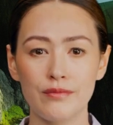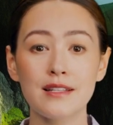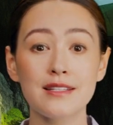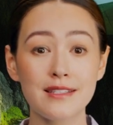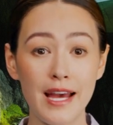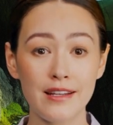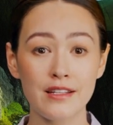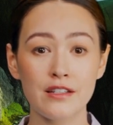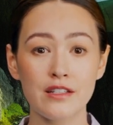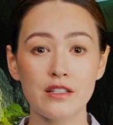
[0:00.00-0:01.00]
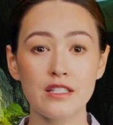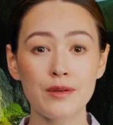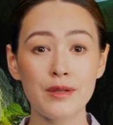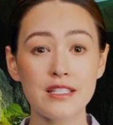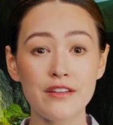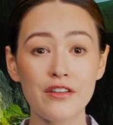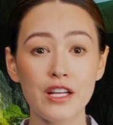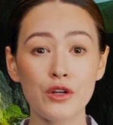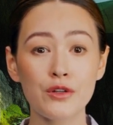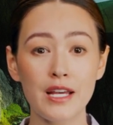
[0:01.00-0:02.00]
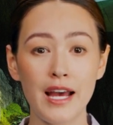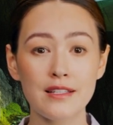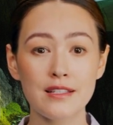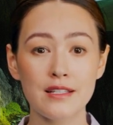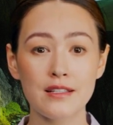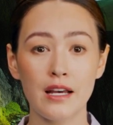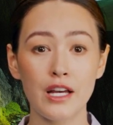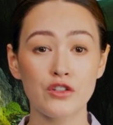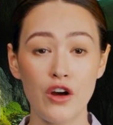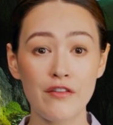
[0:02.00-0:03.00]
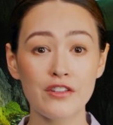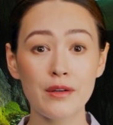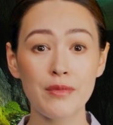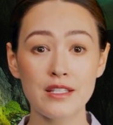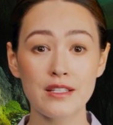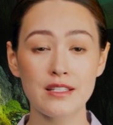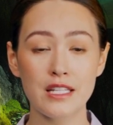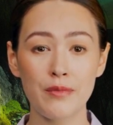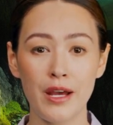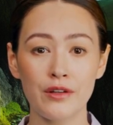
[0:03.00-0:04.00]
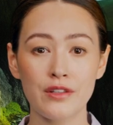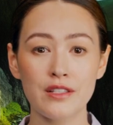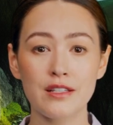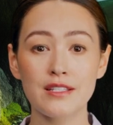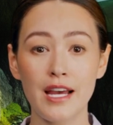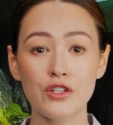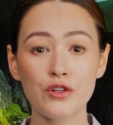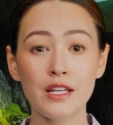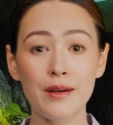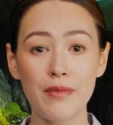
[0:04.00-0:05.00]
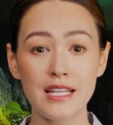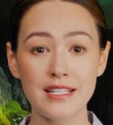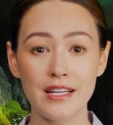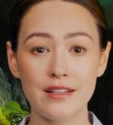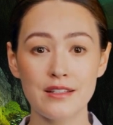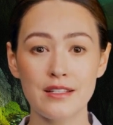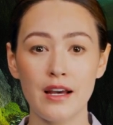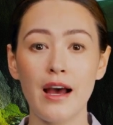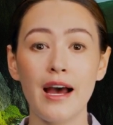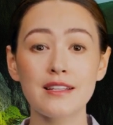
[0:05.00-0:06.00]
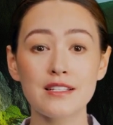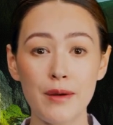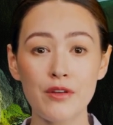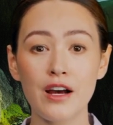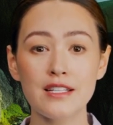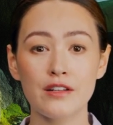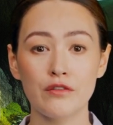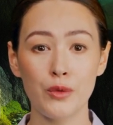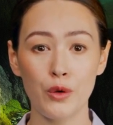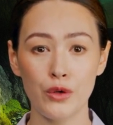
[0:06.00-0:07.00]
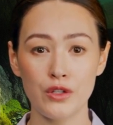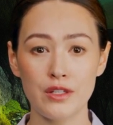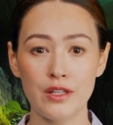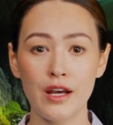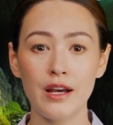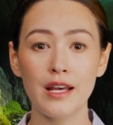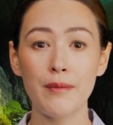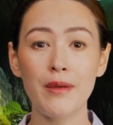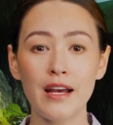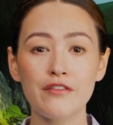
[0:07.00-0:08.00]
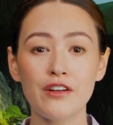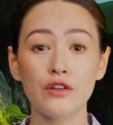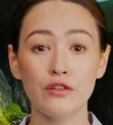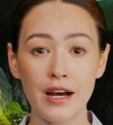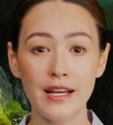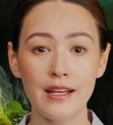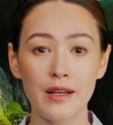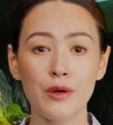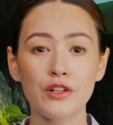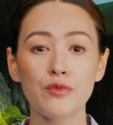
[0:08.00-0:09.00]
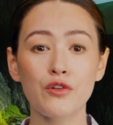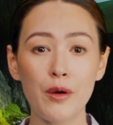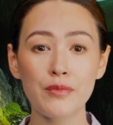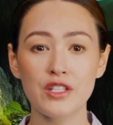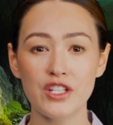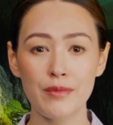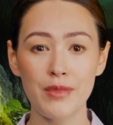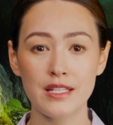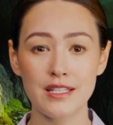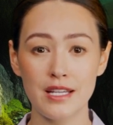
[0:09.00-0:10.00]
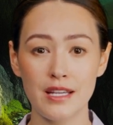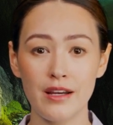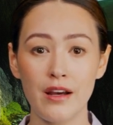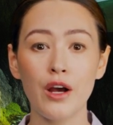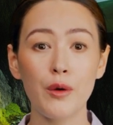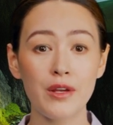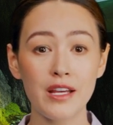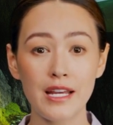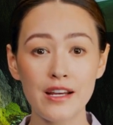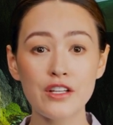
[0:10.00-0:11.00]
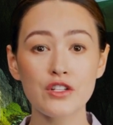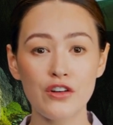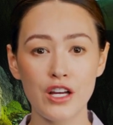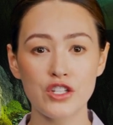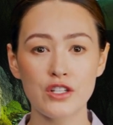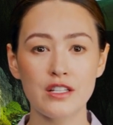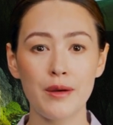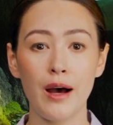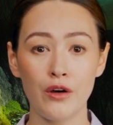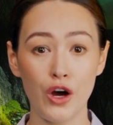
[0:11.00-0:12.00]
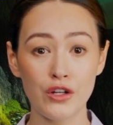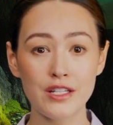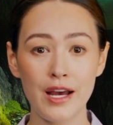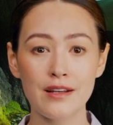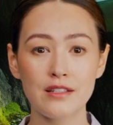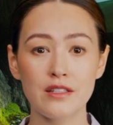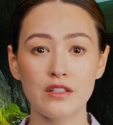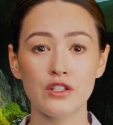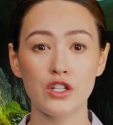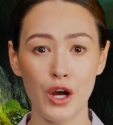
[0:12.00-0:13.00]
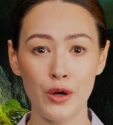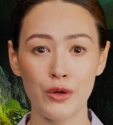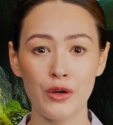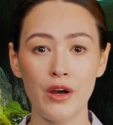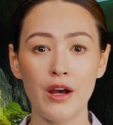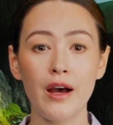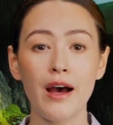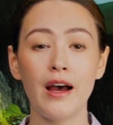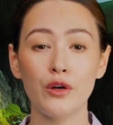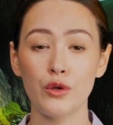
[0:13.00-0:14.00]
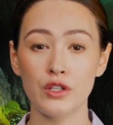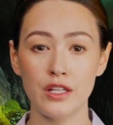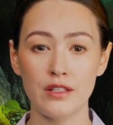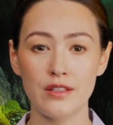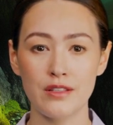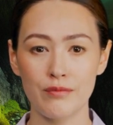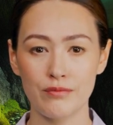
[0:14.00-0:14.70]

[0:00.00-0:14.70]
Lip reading: Second, specific use cases like drafting business emails, scheduling meetings, and summarizing reports can benefit greatly when you prompt GPT with clear instructions about context, tone, and audience.